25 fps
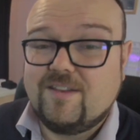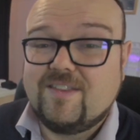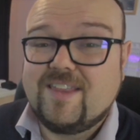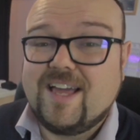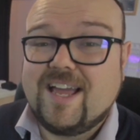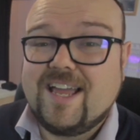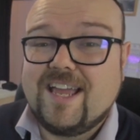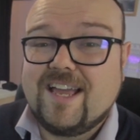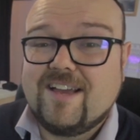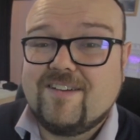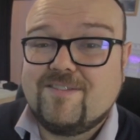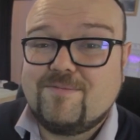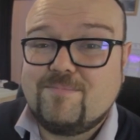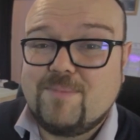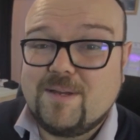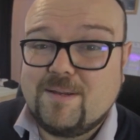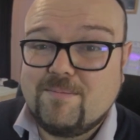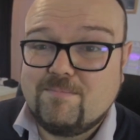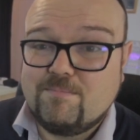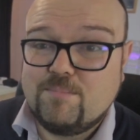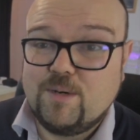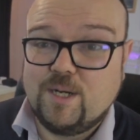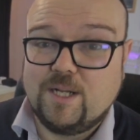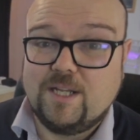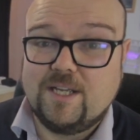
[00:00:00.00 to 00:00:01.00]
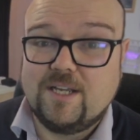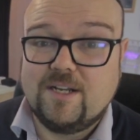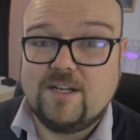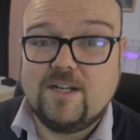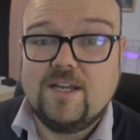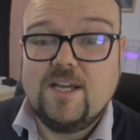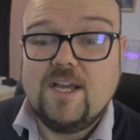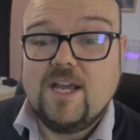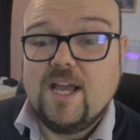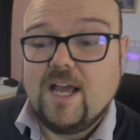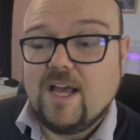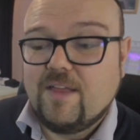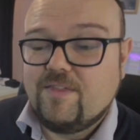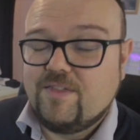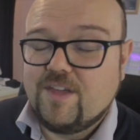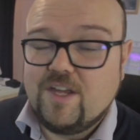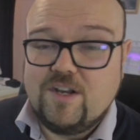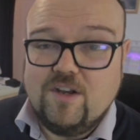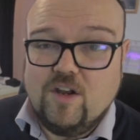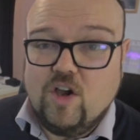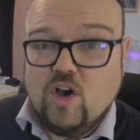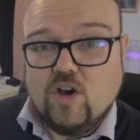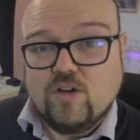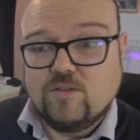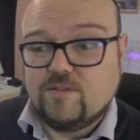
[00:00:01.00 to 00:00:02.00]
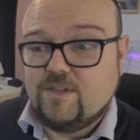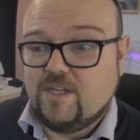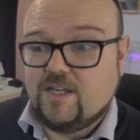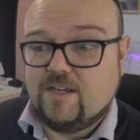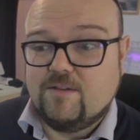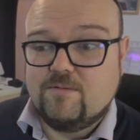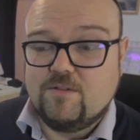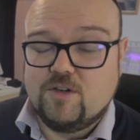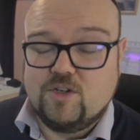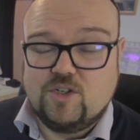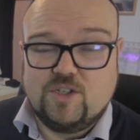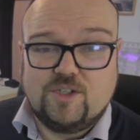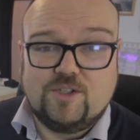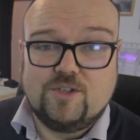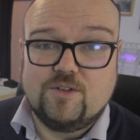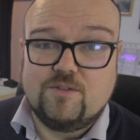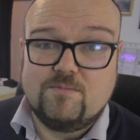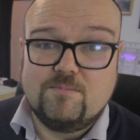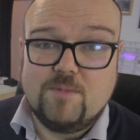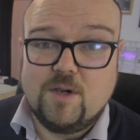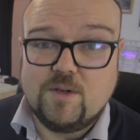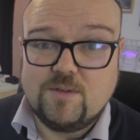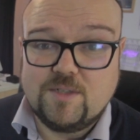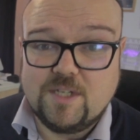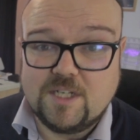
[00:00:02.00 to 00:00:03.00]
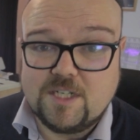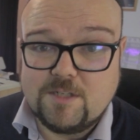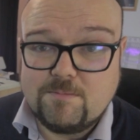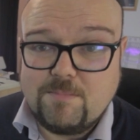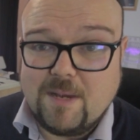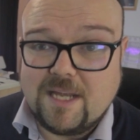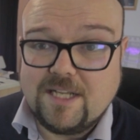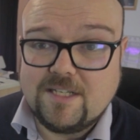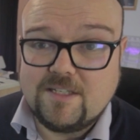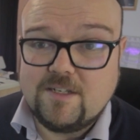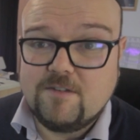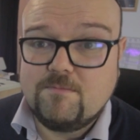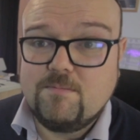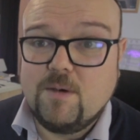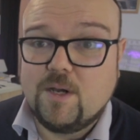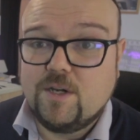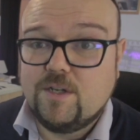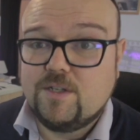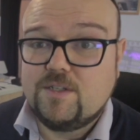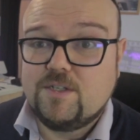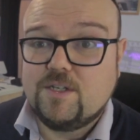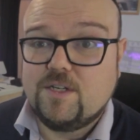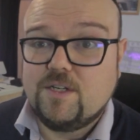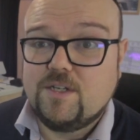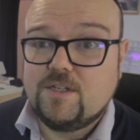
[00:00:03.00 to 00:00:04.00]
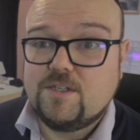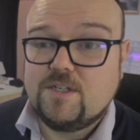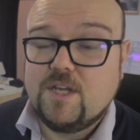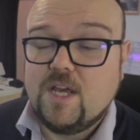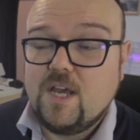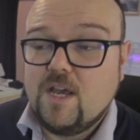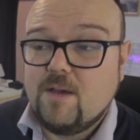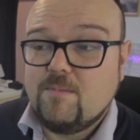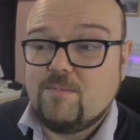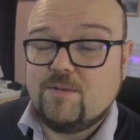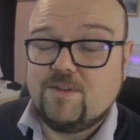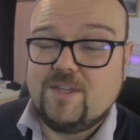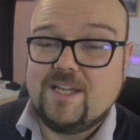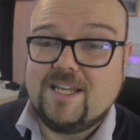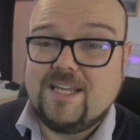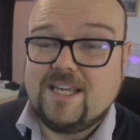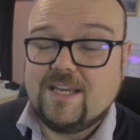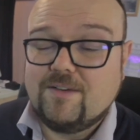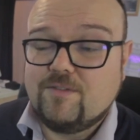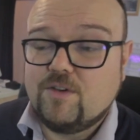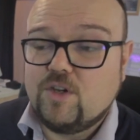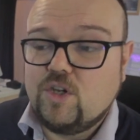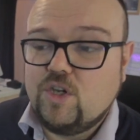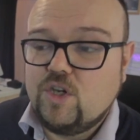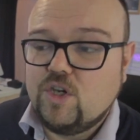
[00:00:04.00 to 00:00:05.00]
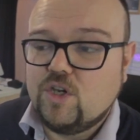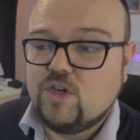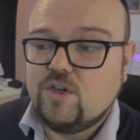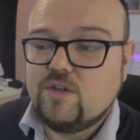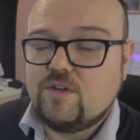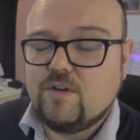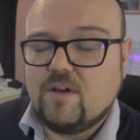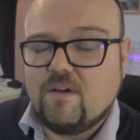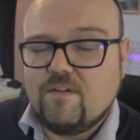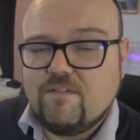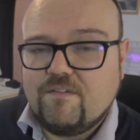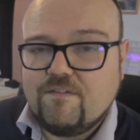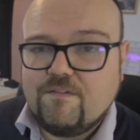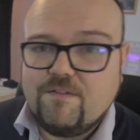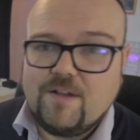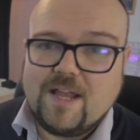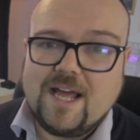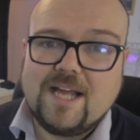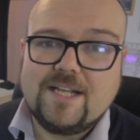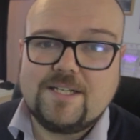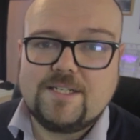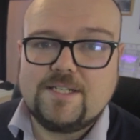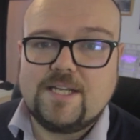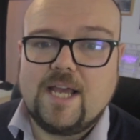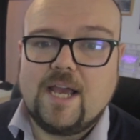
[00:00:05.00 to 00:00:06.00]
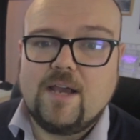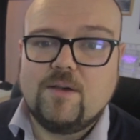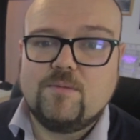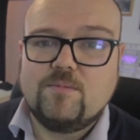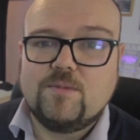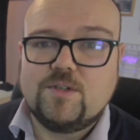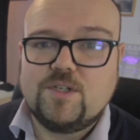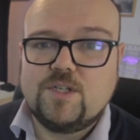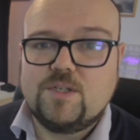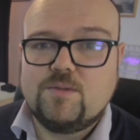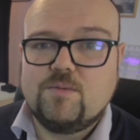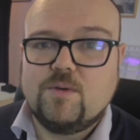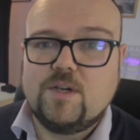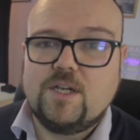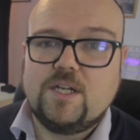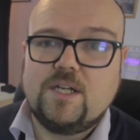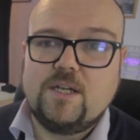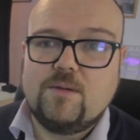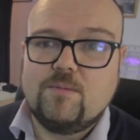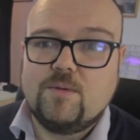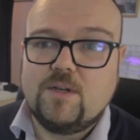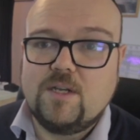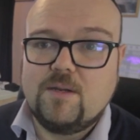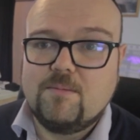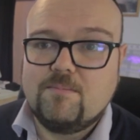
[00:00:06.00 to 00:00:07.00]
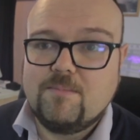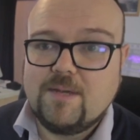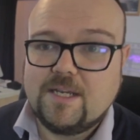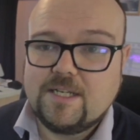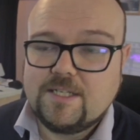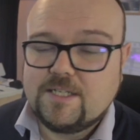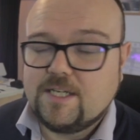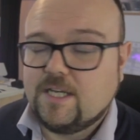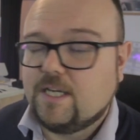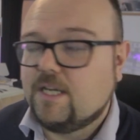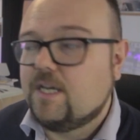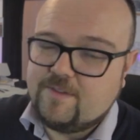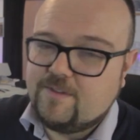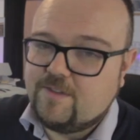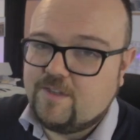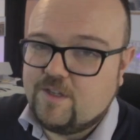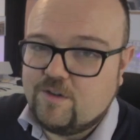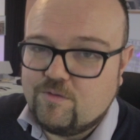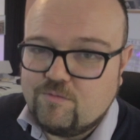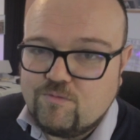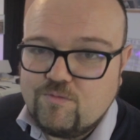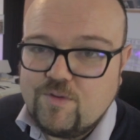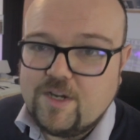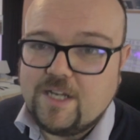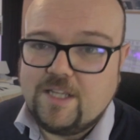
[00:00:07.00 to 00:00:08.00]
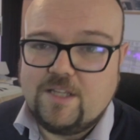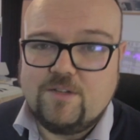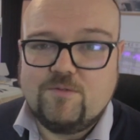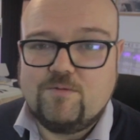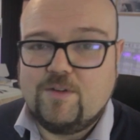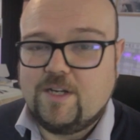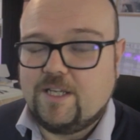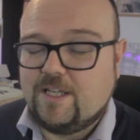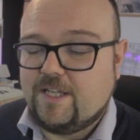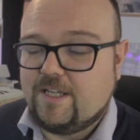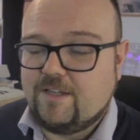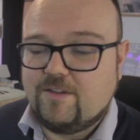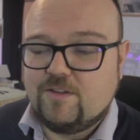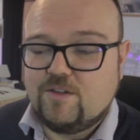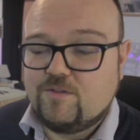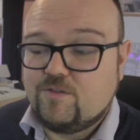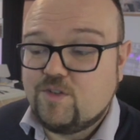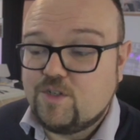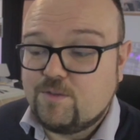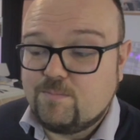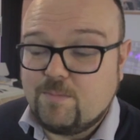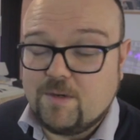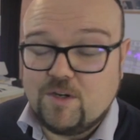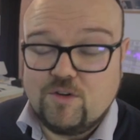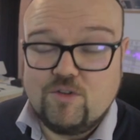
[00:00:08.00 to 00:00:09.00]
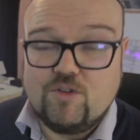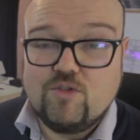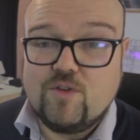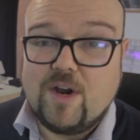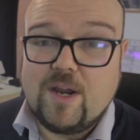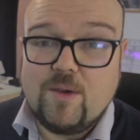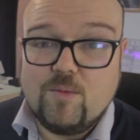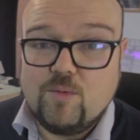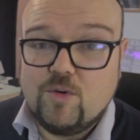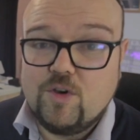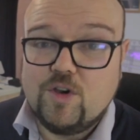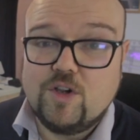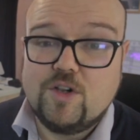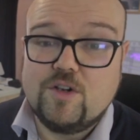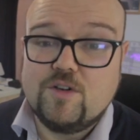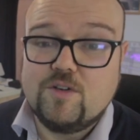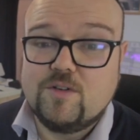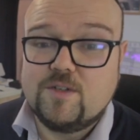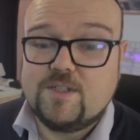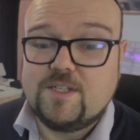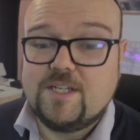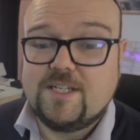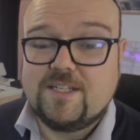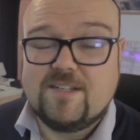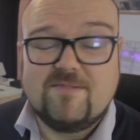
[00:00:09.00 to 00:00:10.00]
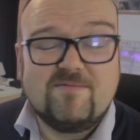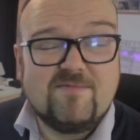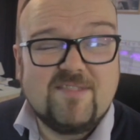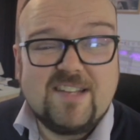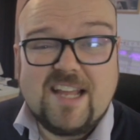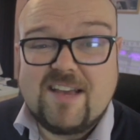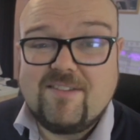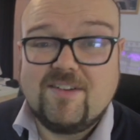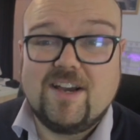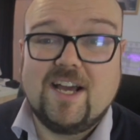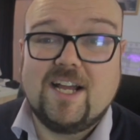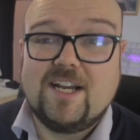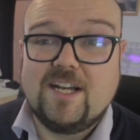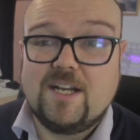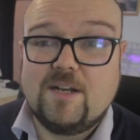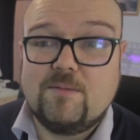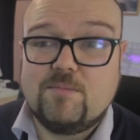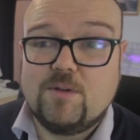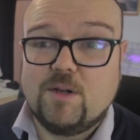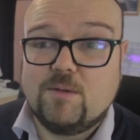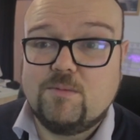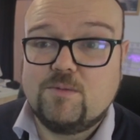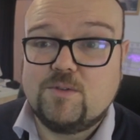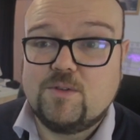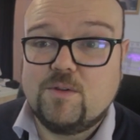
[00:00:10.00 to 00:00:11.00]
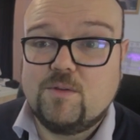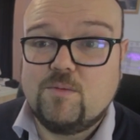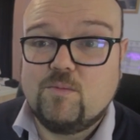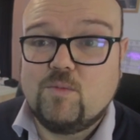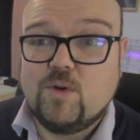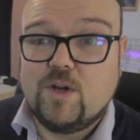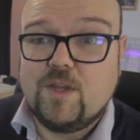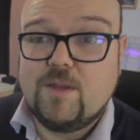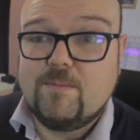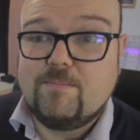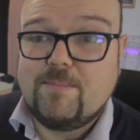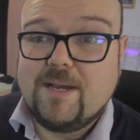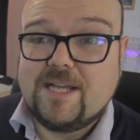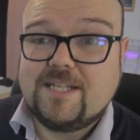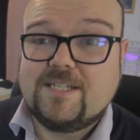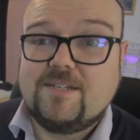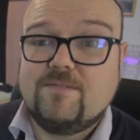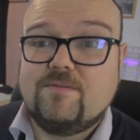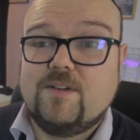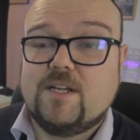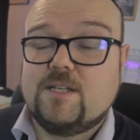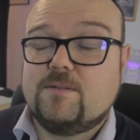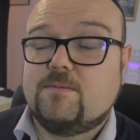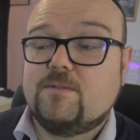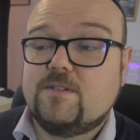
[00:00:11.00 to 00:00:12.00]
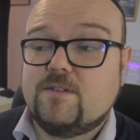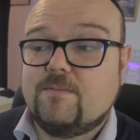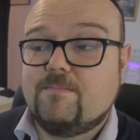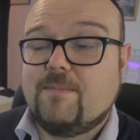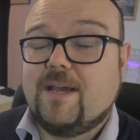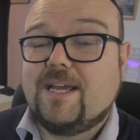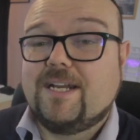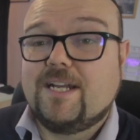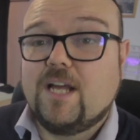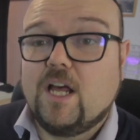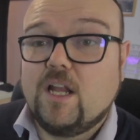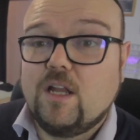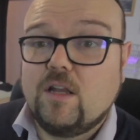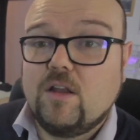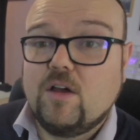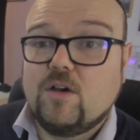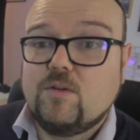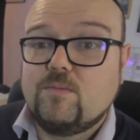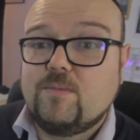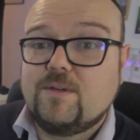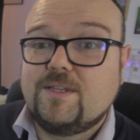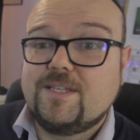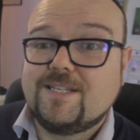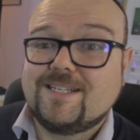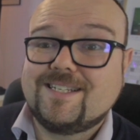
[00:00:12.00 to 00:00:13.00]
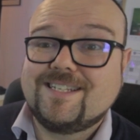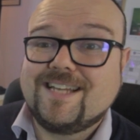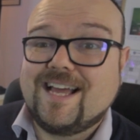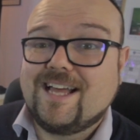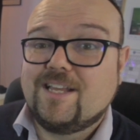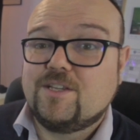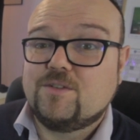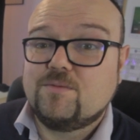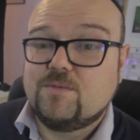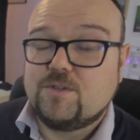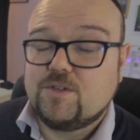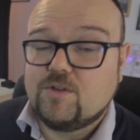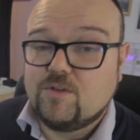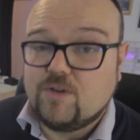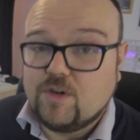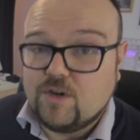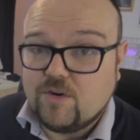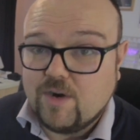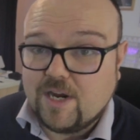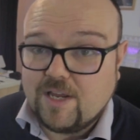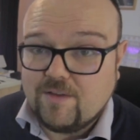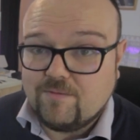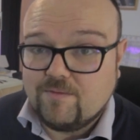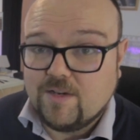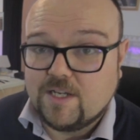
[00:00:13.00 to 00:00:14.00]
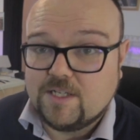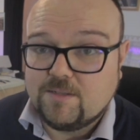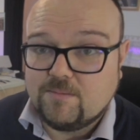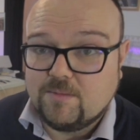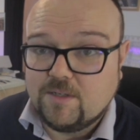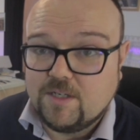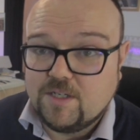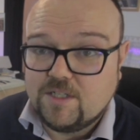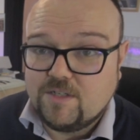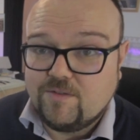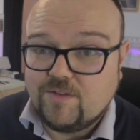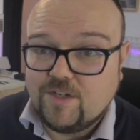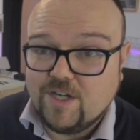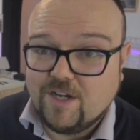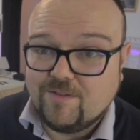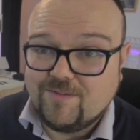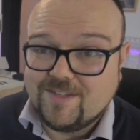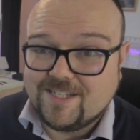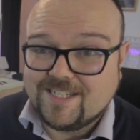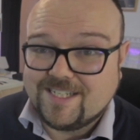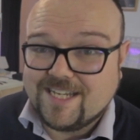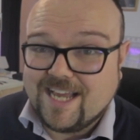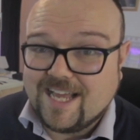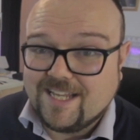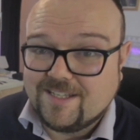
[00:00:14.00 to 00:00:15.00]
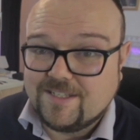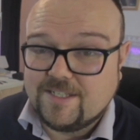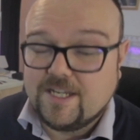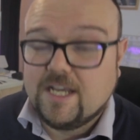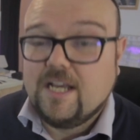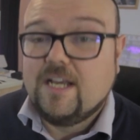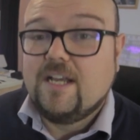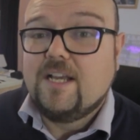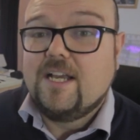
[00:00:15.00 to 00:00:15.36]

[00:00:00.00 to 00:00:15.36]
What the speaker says: They have been brilliant. They're not the sort of most expensive monitors, but they give a good flat sound, which is what you need when you're mixing. They're really, really, they've just been great workhorses. I've never had any problems with them. One of the best investments I've made, along with the stands, which are a great investment, because if you don't have the stands,